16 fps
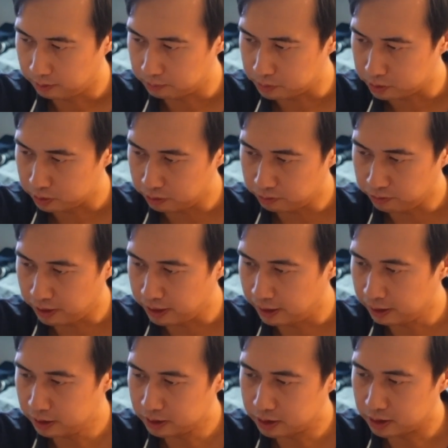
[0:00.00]
Certified
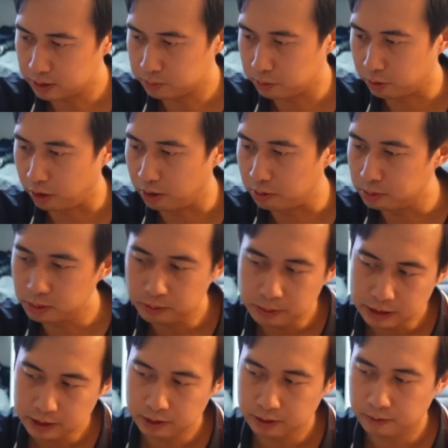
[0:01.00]
Angus is
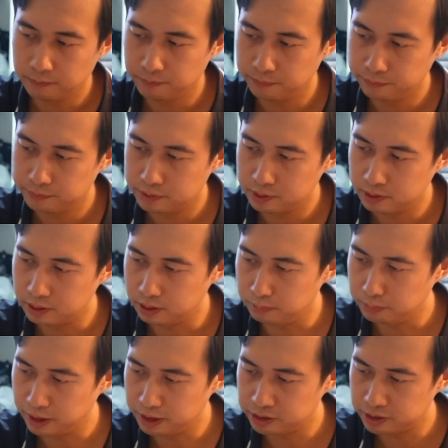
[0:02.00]
probably the
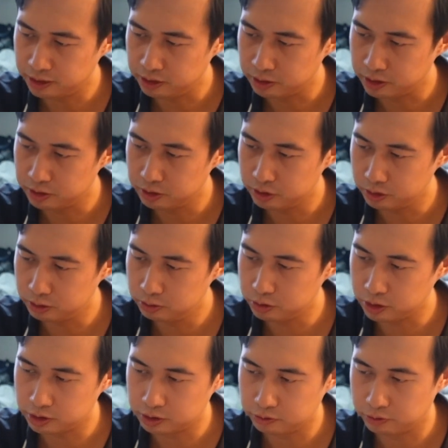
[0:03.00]
best that you can do
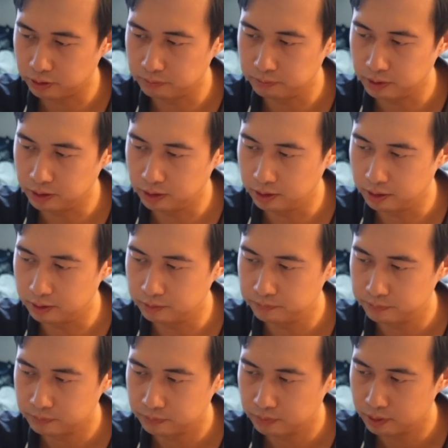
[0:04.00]
just from
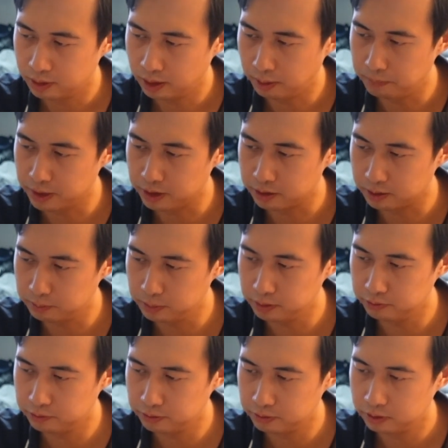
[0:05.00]
American
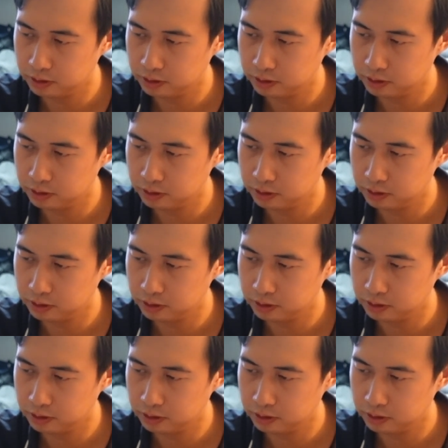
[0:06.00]
beef.